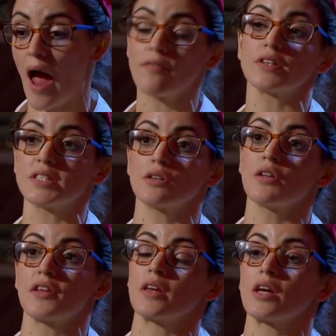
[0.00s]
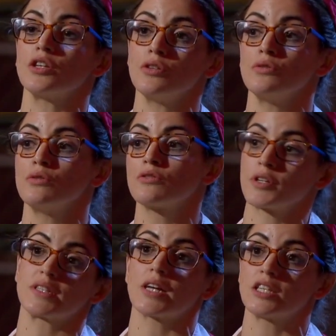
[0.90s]
Every single thing that you
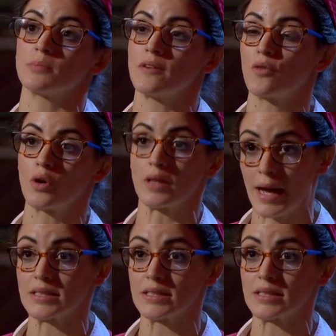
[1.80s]
criticized me for